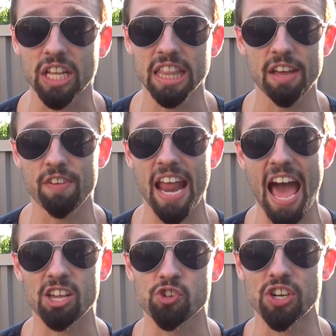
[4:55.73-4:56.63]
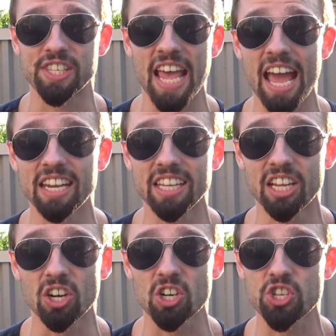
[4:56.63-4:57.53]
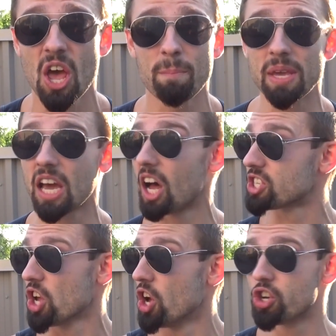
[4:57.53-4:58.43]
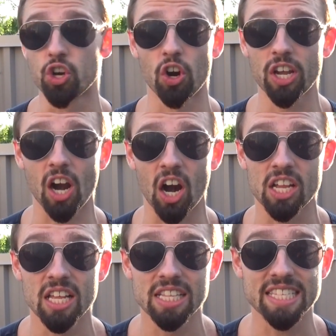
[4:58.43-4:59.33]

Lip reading: can live an extra 10 years because during our